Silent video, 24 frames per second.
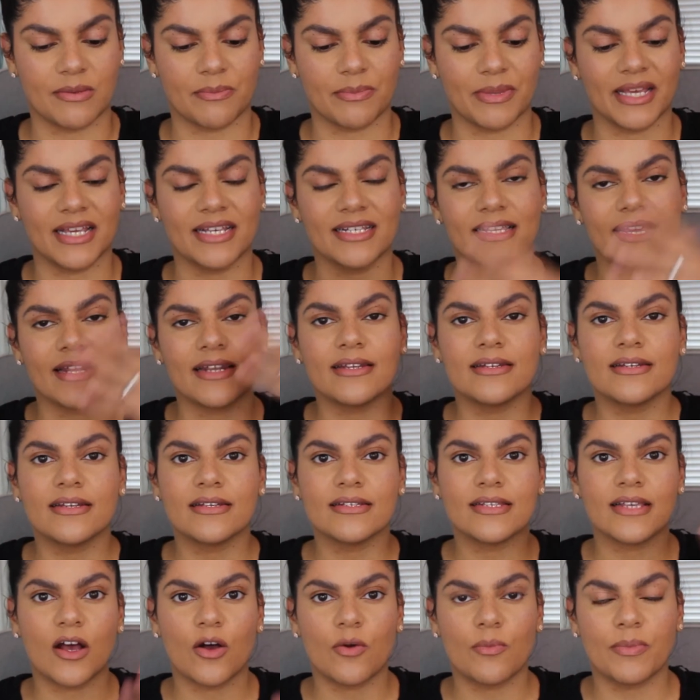in place and it
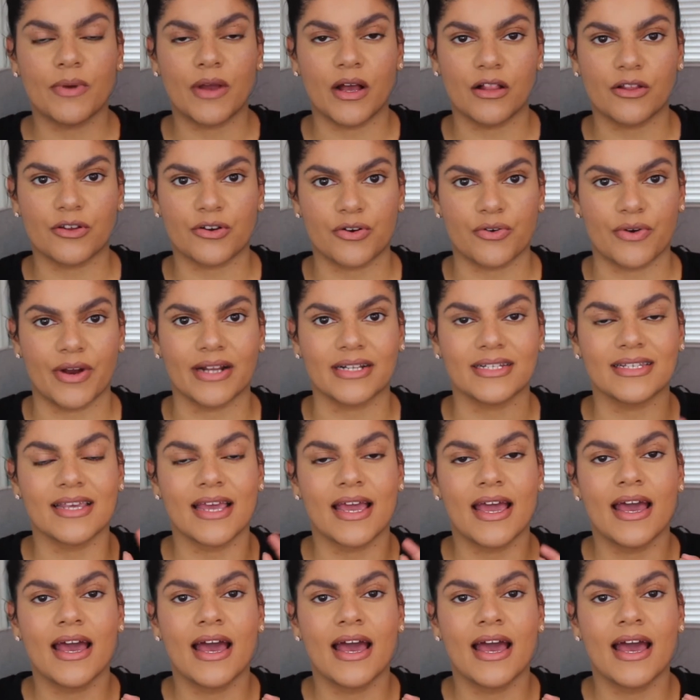does help color correct.